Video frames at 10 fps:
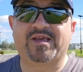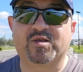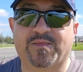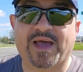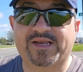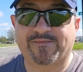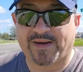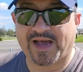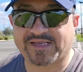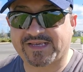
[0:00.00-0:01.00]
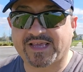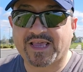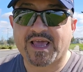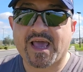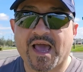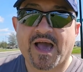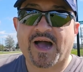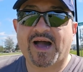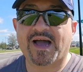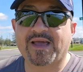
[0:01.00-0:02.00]
Gio's Passion Posse.
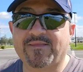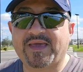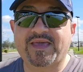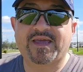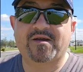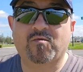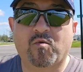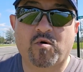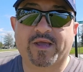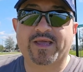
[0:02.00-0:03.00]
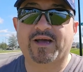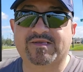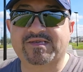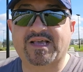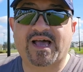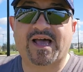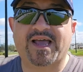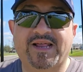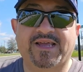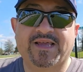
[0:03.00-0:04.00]
I am here walking
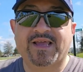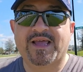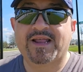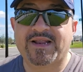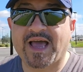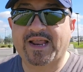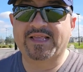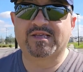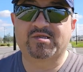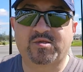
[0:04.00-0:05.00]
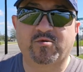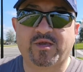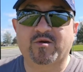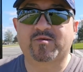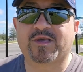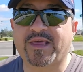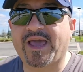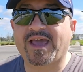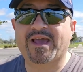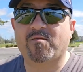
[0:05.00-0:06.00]
outside, not in the studios
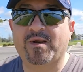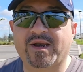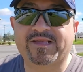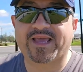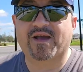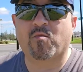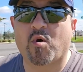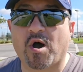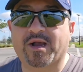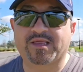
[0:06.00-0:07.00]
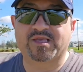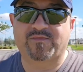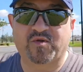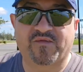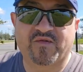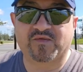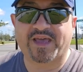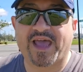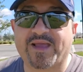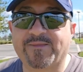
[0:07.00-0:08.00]
today. I wanted to take a walk on this beautiful
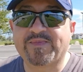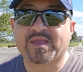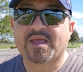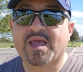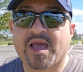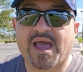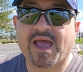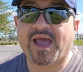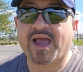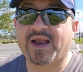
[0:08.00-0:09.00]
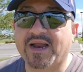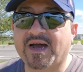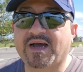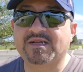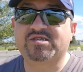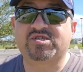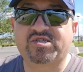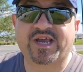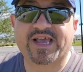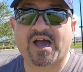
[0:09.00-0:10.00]
day and
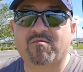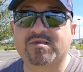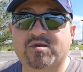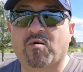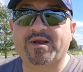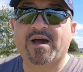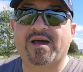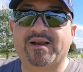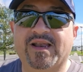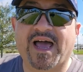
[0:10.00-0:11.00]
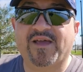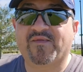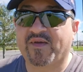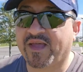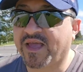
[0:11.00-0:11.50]
just check out what's going on in life.